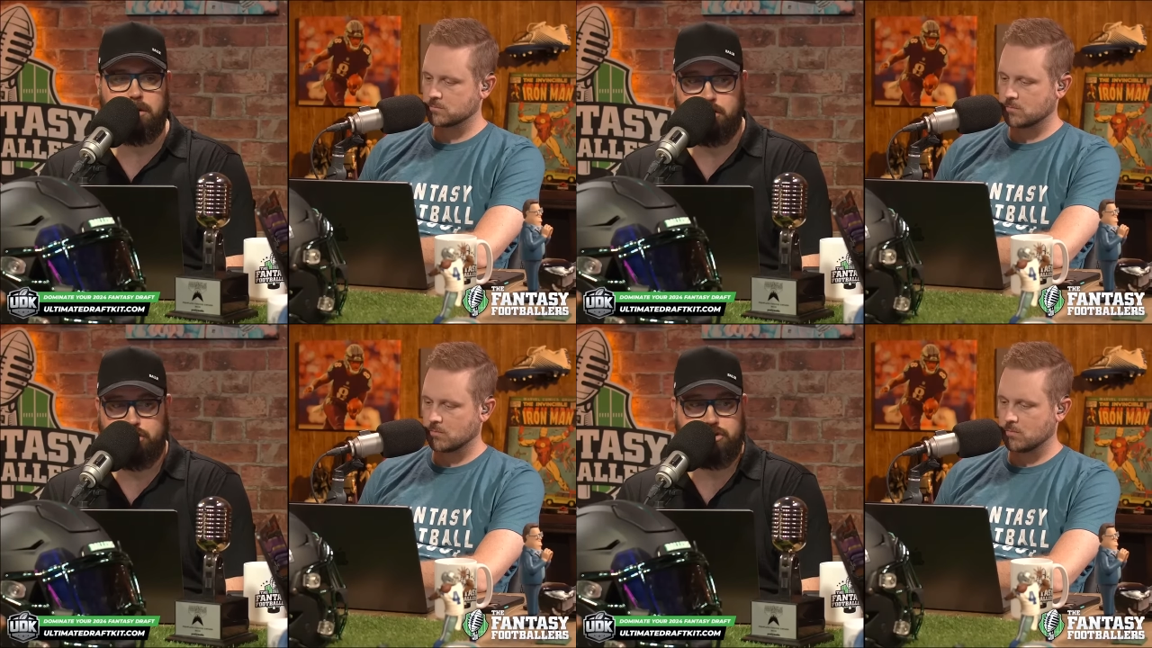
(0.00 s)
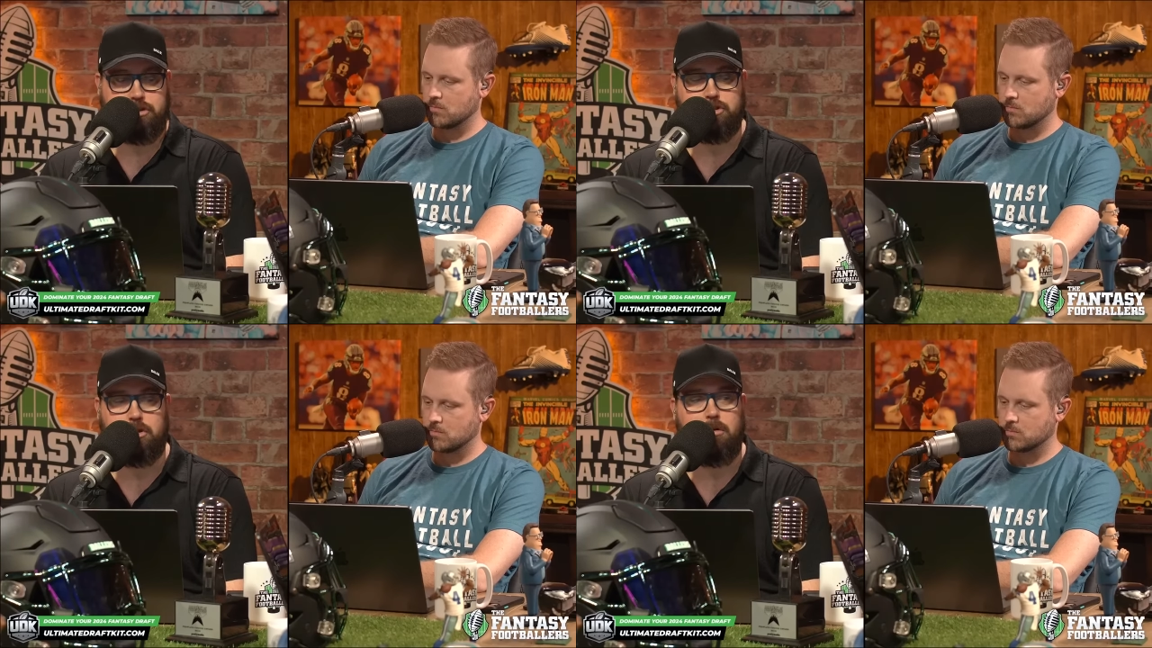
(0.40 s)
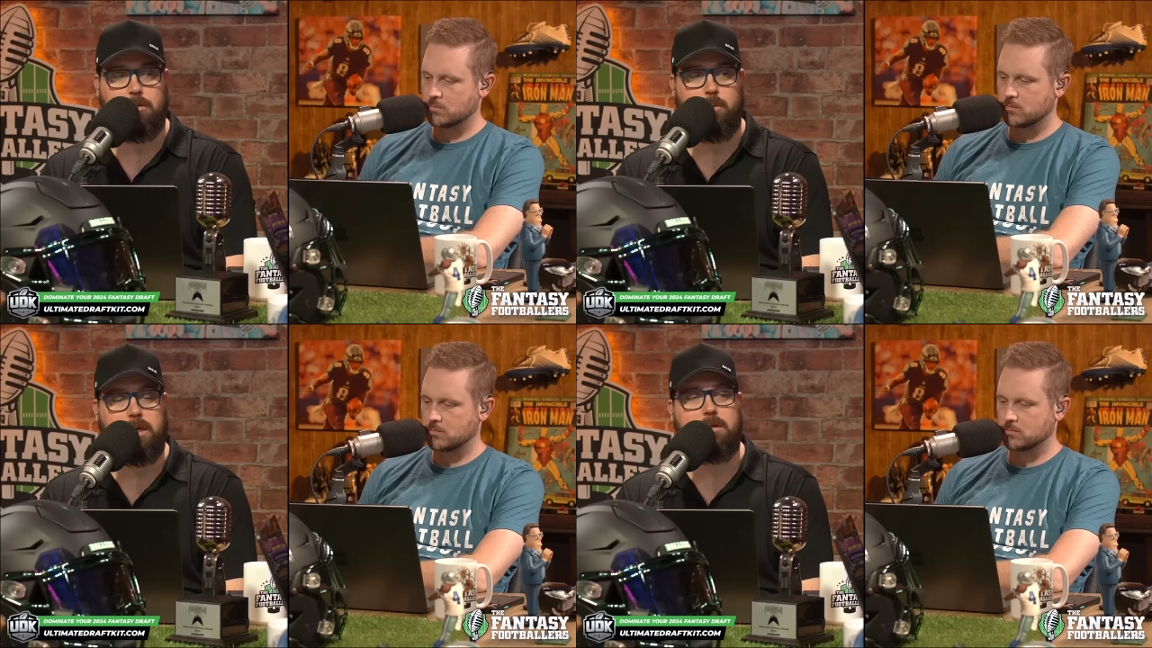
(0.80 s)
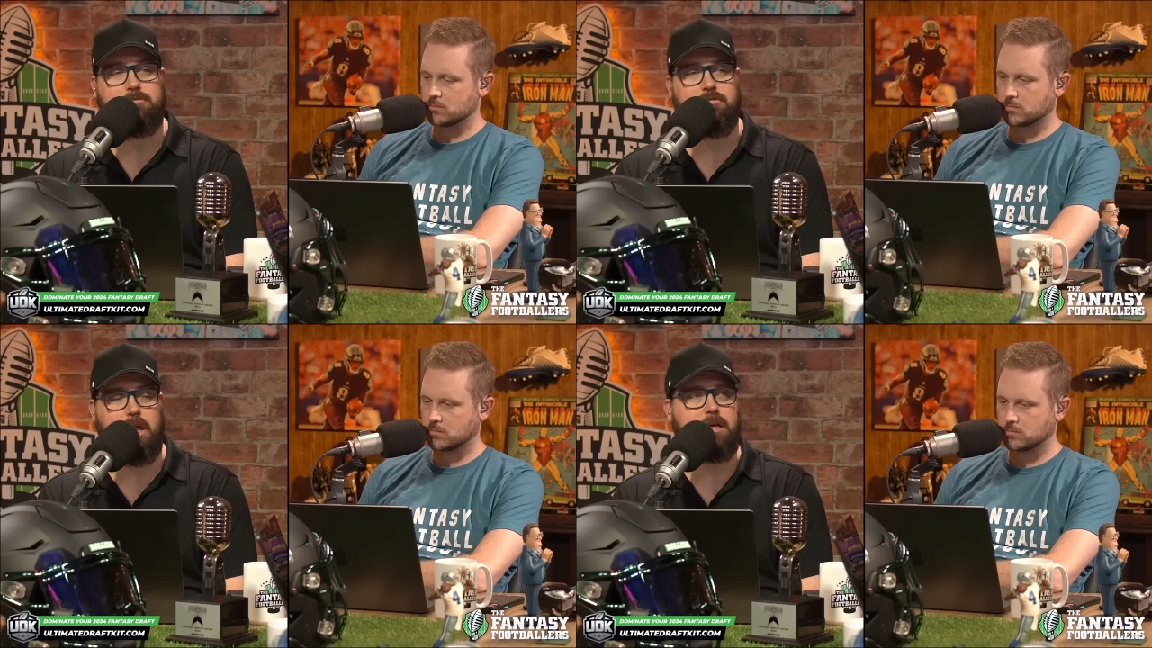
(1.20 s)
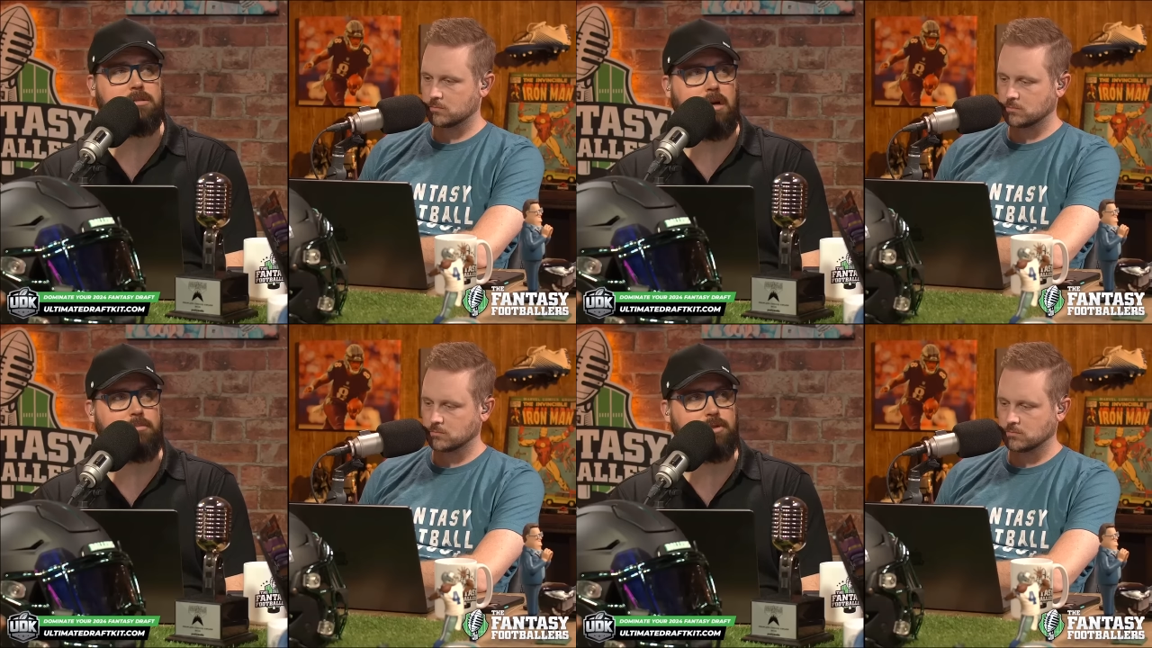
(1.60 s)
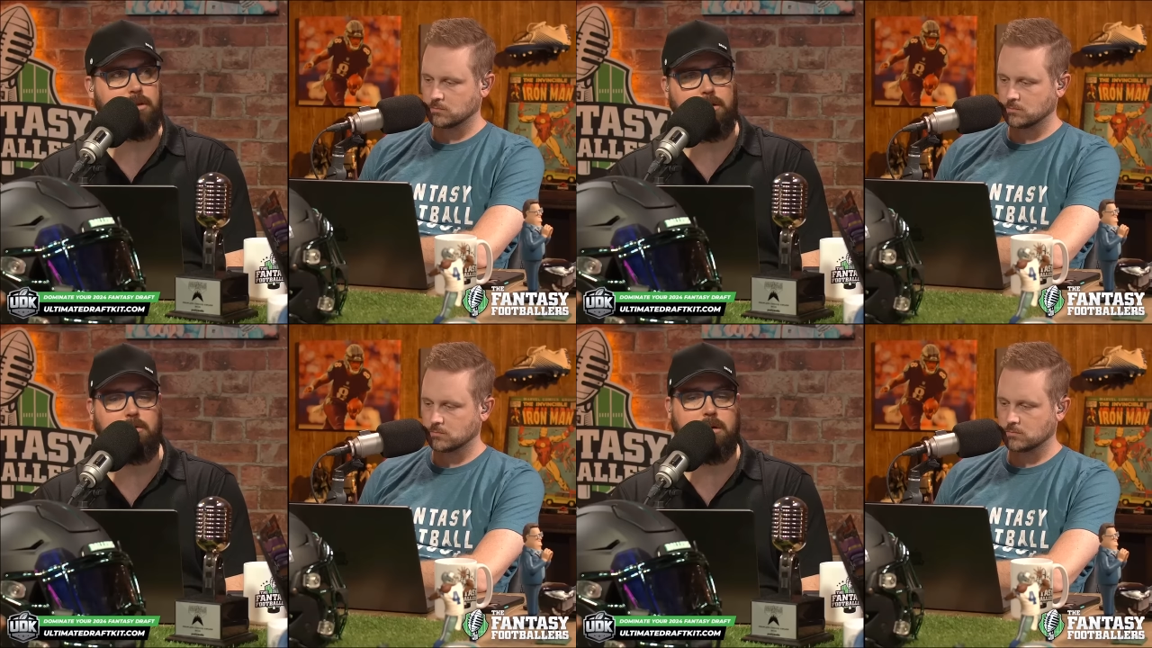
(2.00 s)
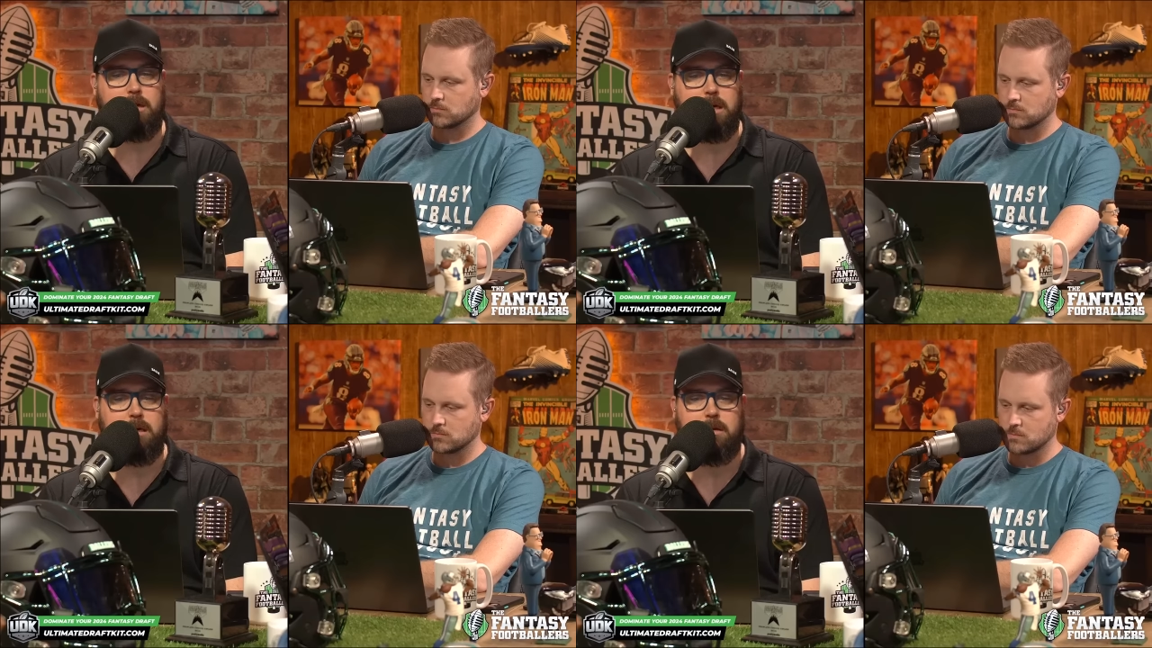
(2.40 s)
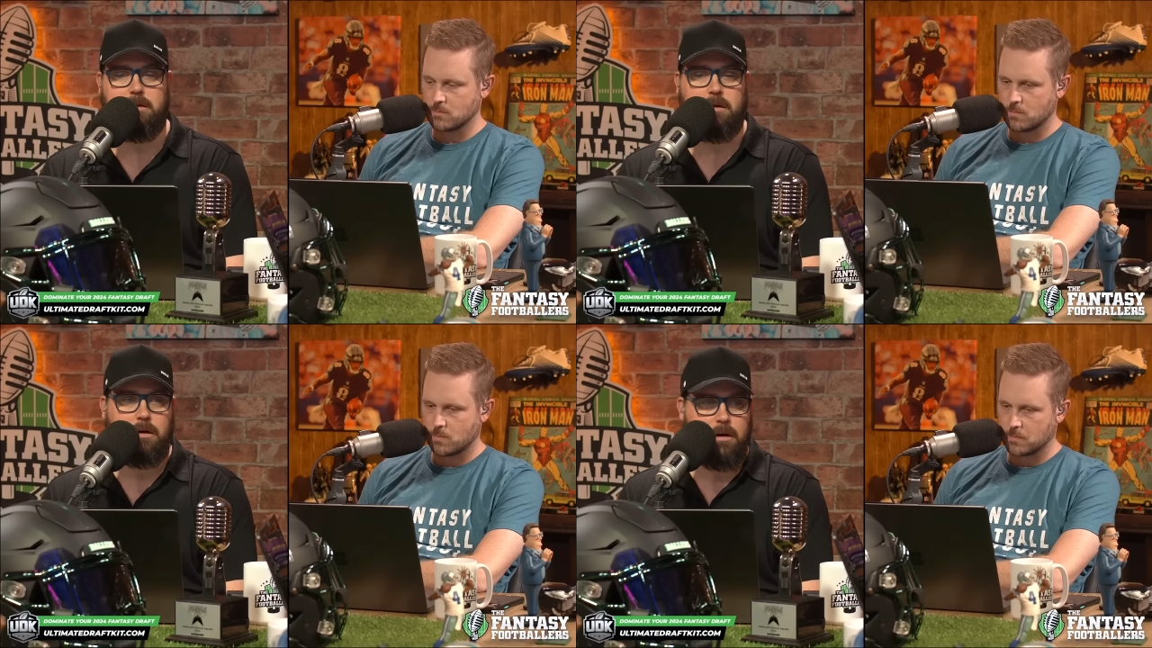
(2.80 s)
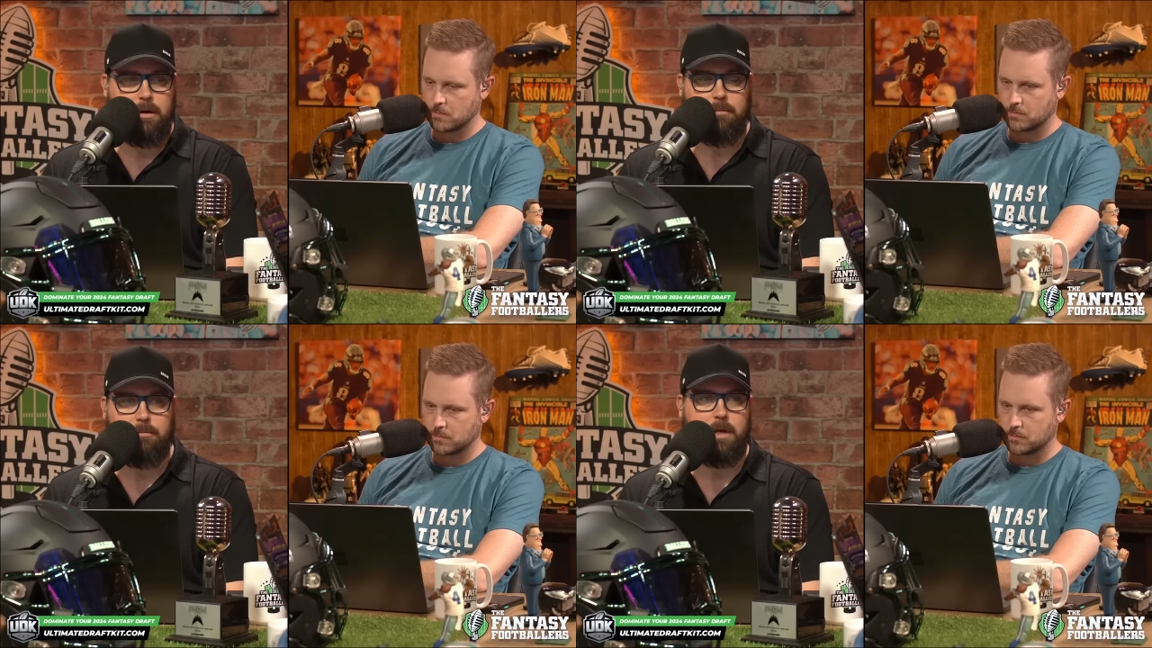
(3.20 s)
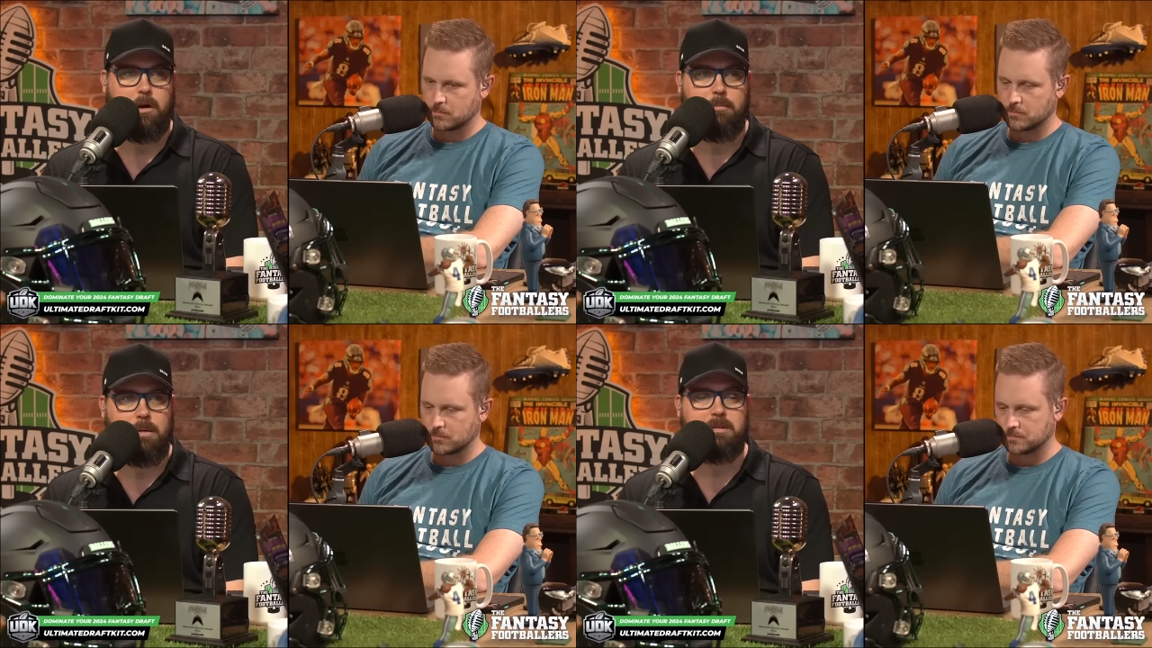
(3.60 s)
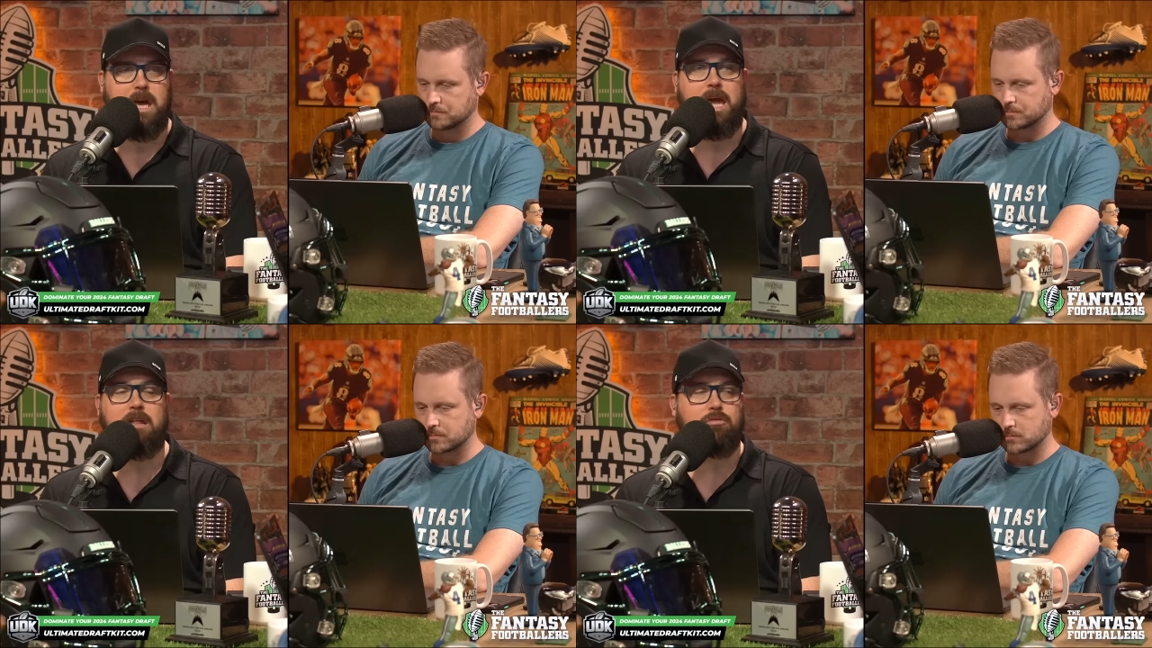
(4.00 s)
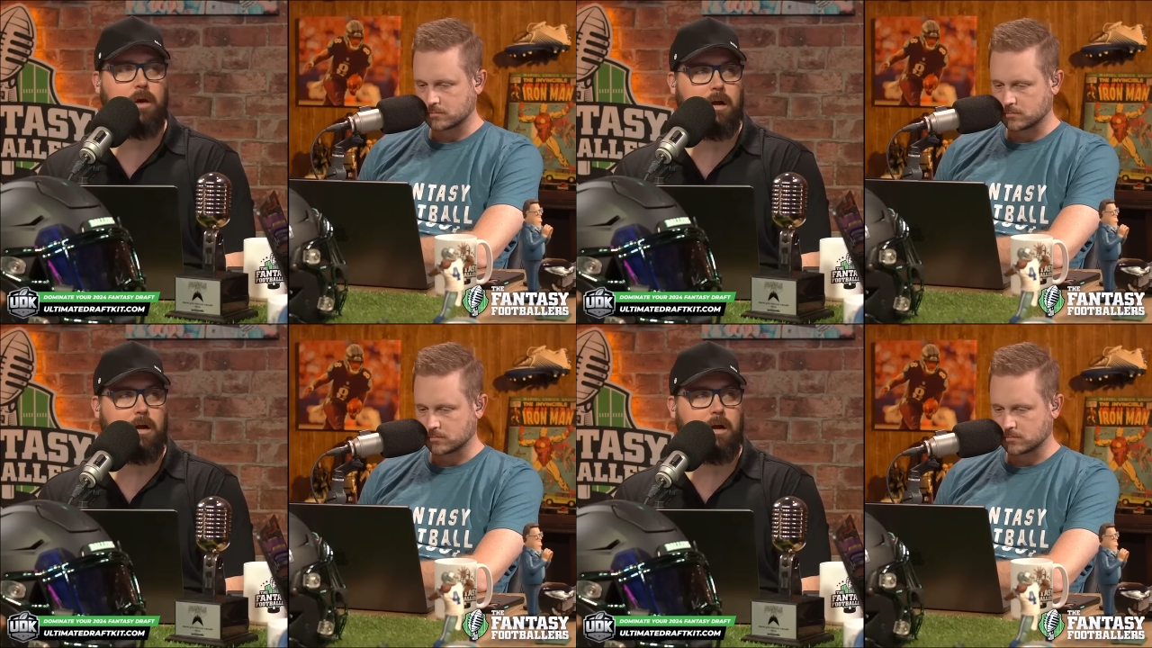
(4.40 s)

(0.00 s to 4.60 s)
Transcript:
Speaker 1: a, just a solid weekly flex option that you can get in the, you know, maybe the eighth